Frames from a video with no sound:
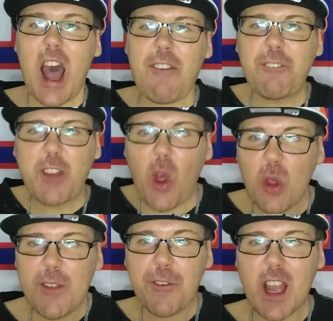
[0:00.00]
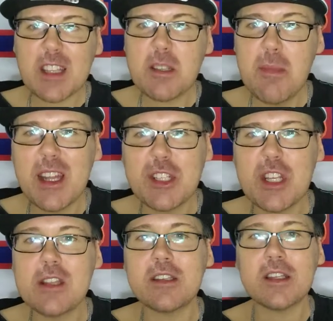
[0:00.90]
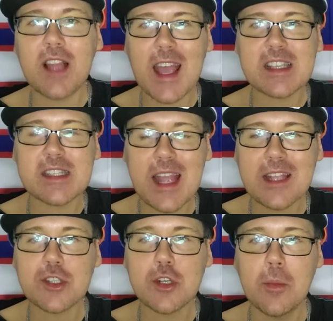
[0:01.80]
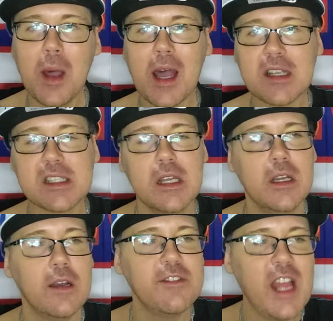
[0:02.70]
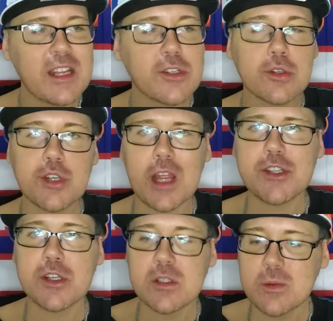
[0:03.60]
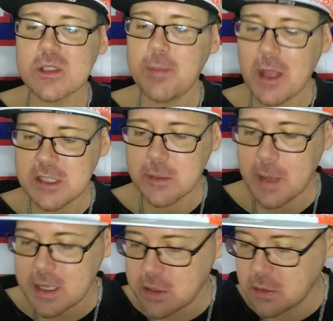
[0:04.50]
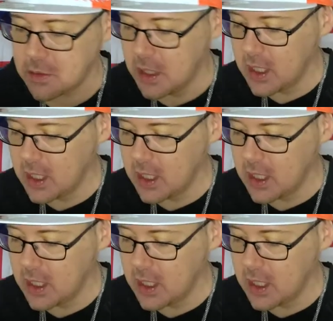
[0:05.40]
I totally forgot to mention that the last National Box of National Treasures was sponsored by you.